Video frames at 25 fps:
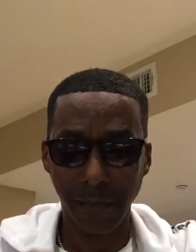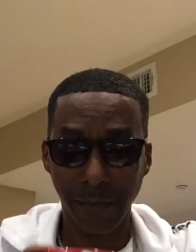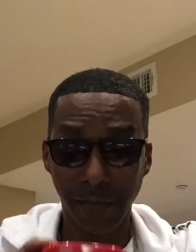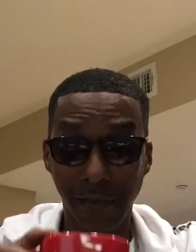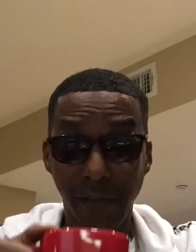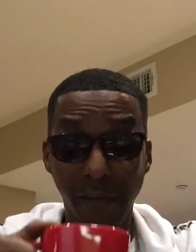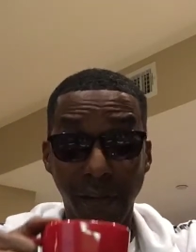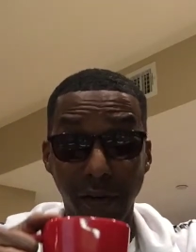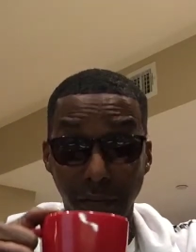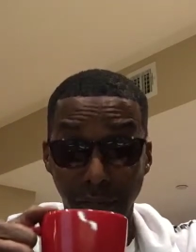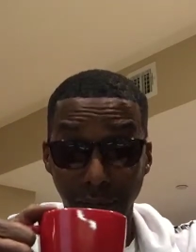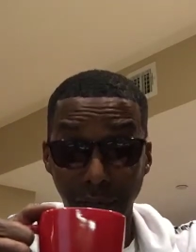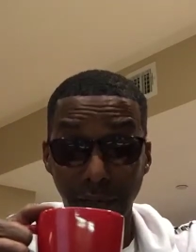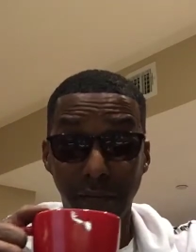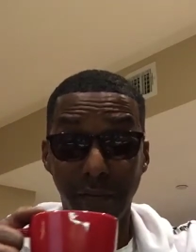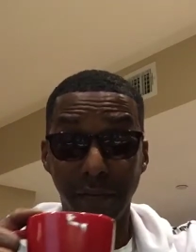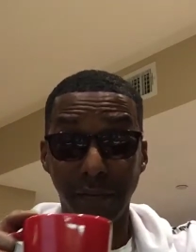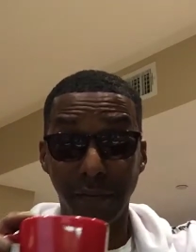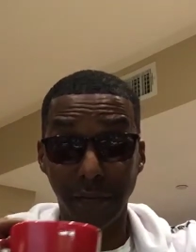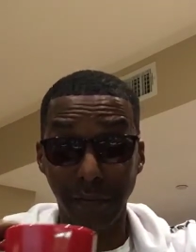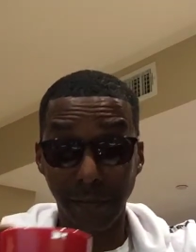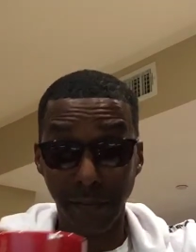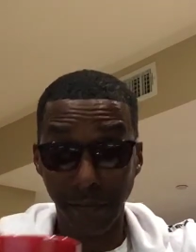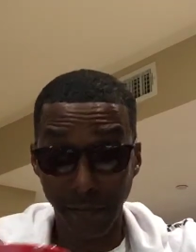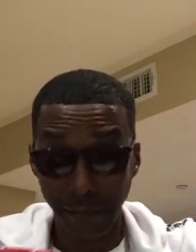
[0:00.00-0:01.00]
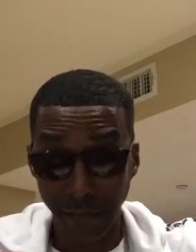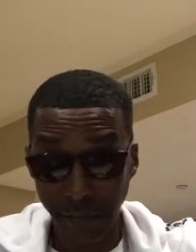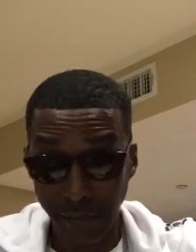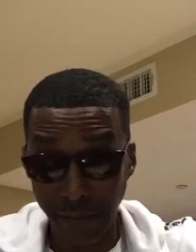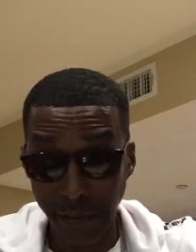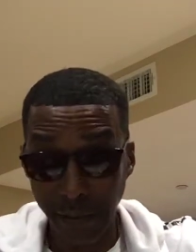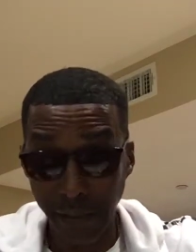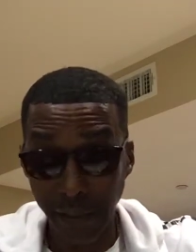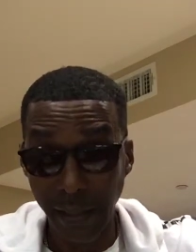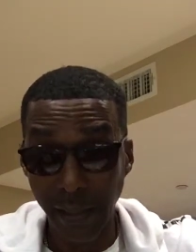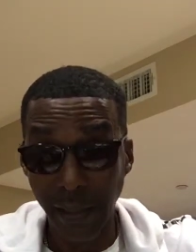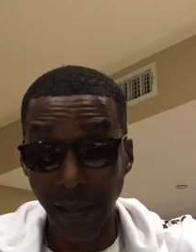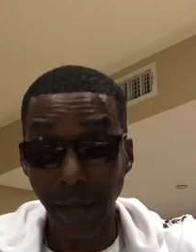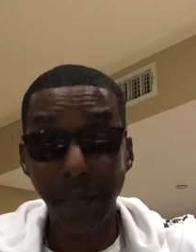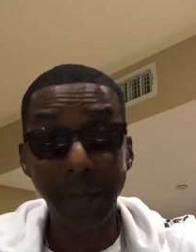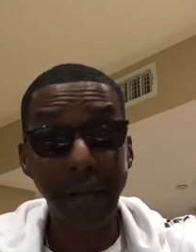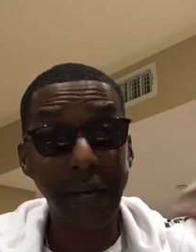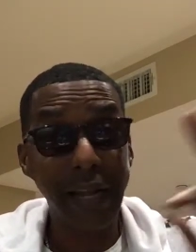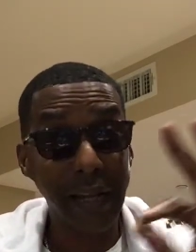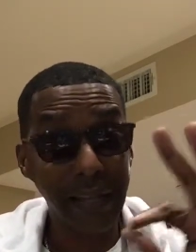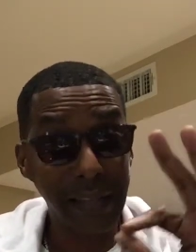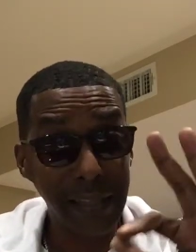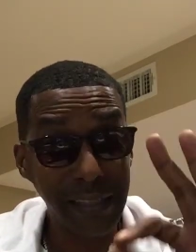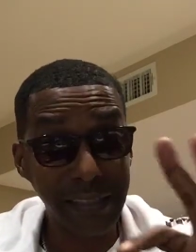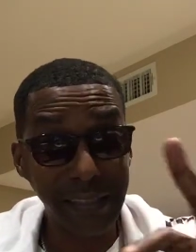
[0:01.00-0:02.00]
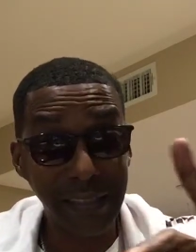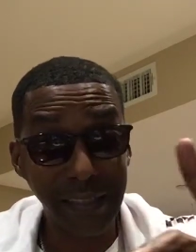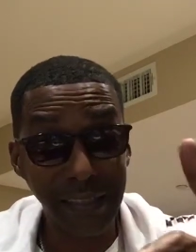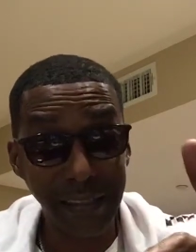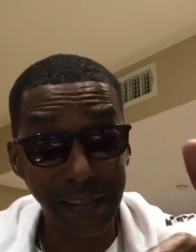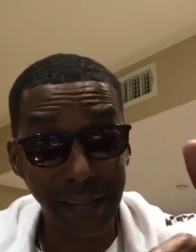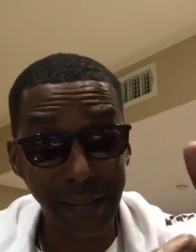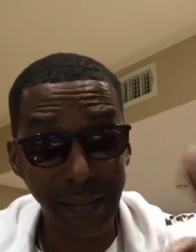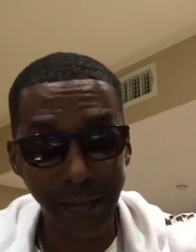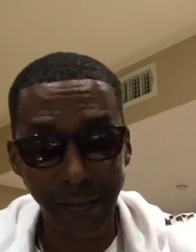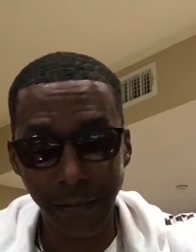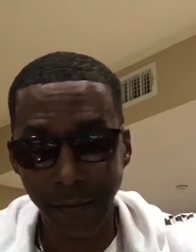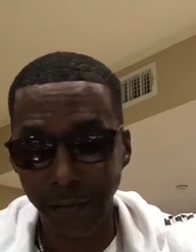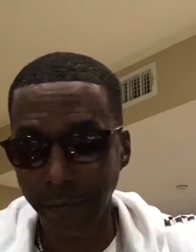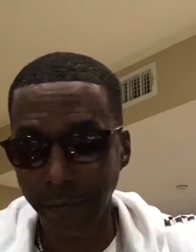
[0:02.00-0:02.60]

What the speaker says: So, but I listened.